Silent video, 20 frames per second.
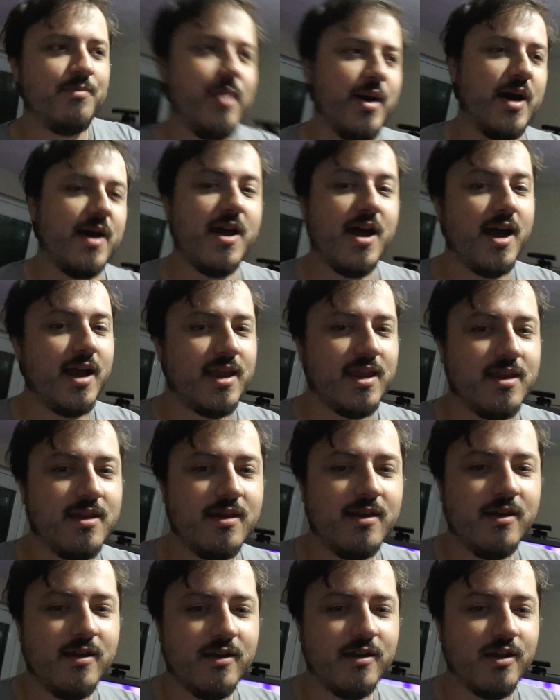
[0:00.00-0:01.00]
But hey,
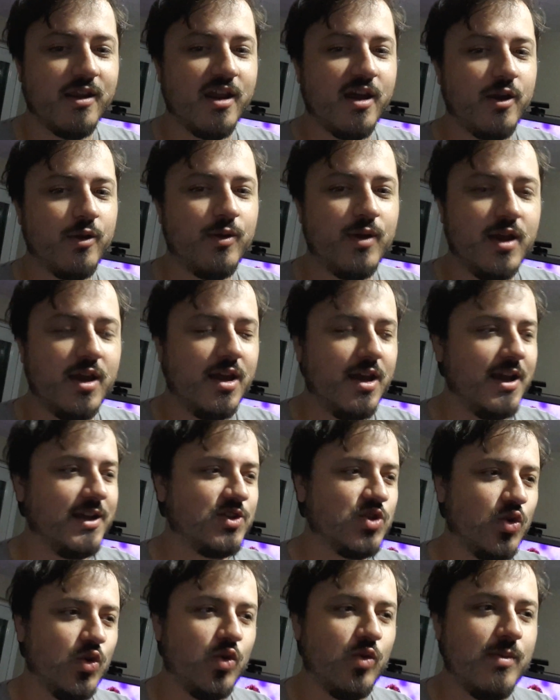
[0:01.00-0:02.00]
you know,
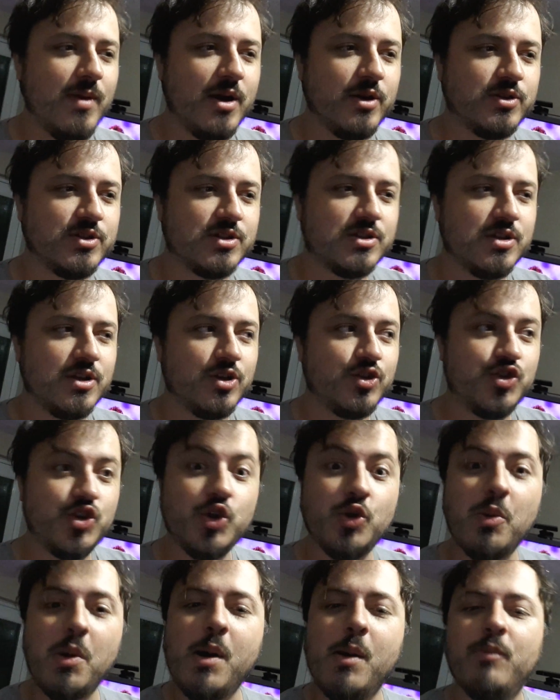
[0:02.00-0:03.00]
it's almost
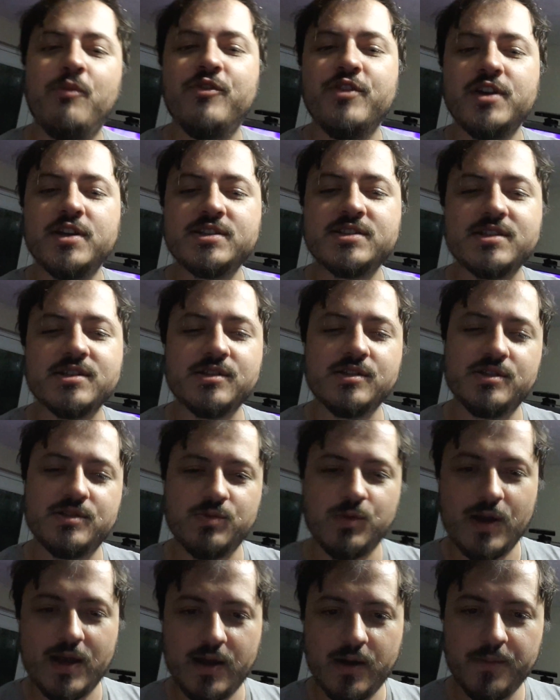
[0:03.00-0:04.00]
too obvious
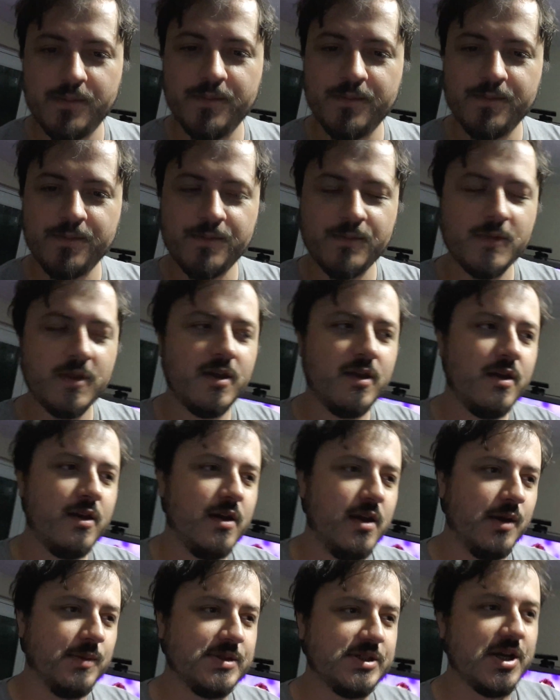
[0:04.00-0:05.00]
as well.
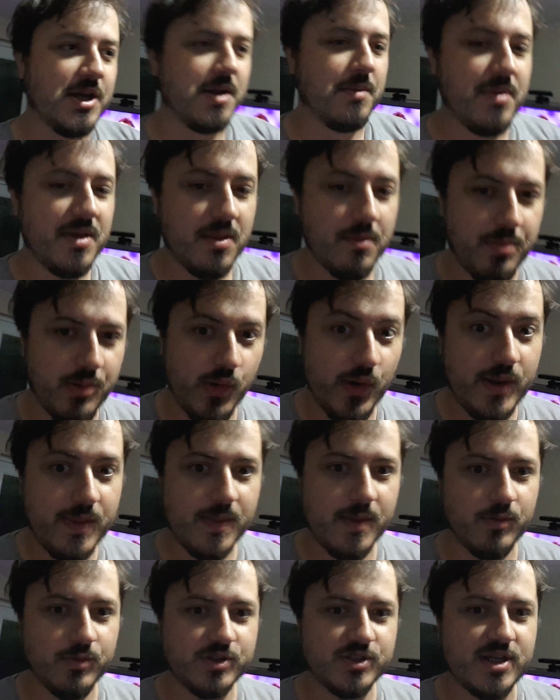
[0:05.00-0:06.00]
It was going to be the
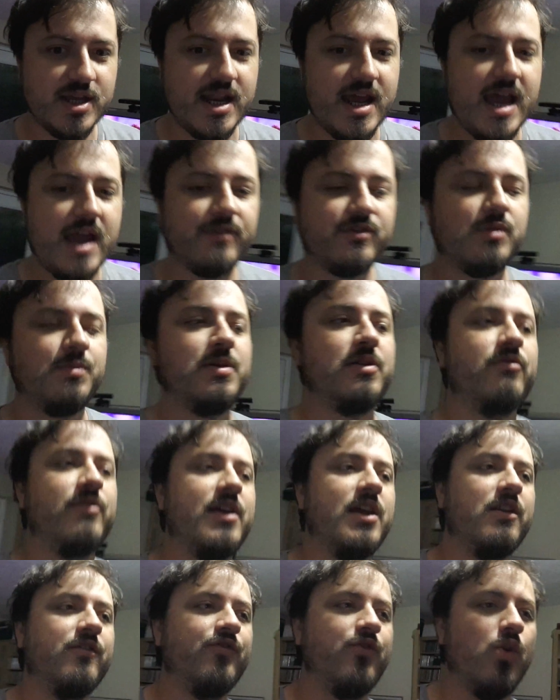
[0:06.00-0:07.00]
point that was going to have to be
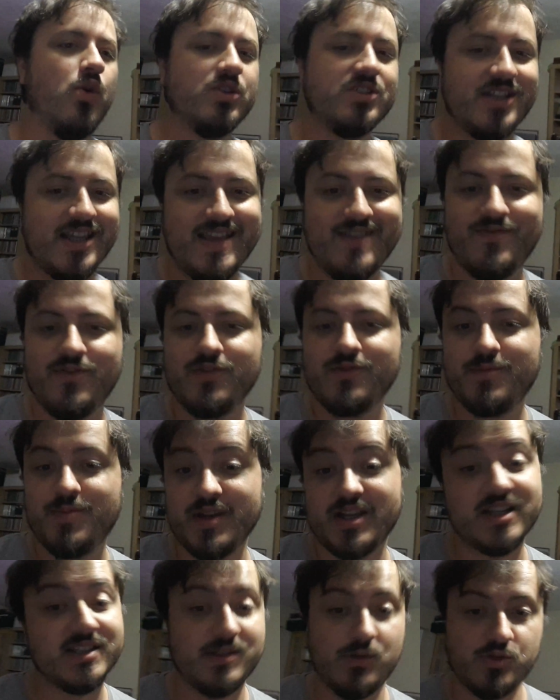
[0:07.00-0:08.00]
reinforced, even
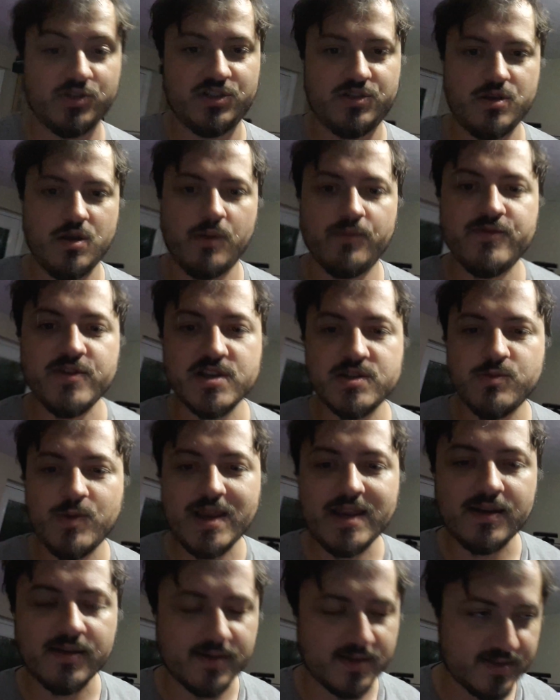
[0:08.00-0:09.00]
because it was the obvious
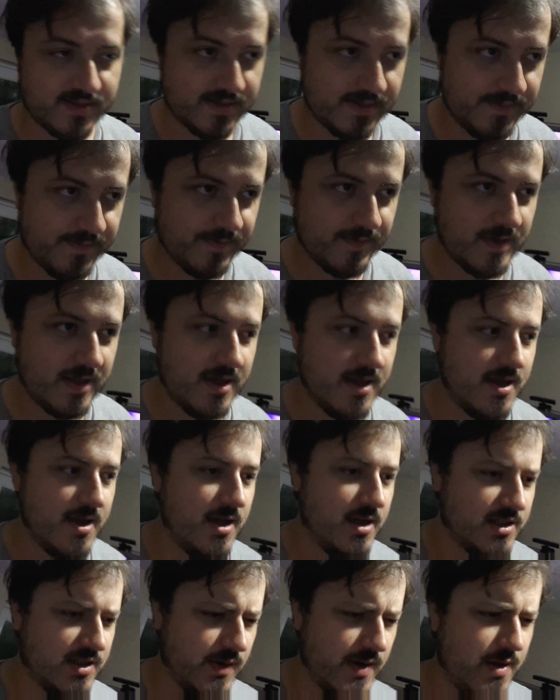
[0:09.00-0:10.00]
weakness.
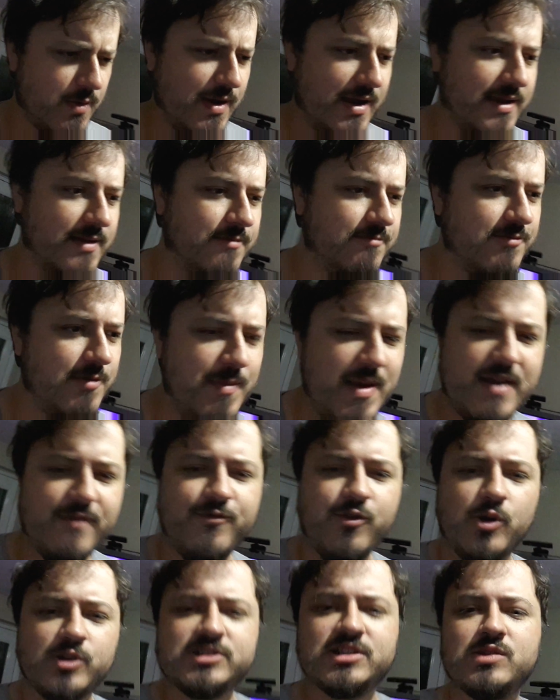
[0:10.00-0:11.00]
So anyway, the
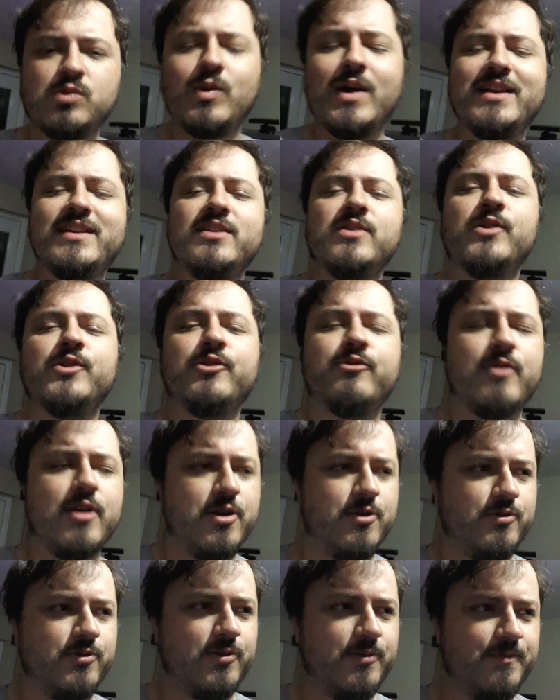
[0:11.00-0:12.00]
main forces are waiting on the
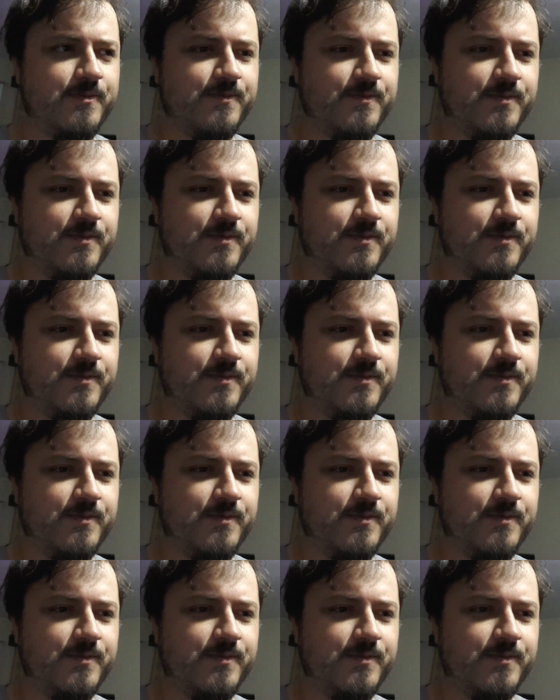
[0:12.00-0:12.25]
road.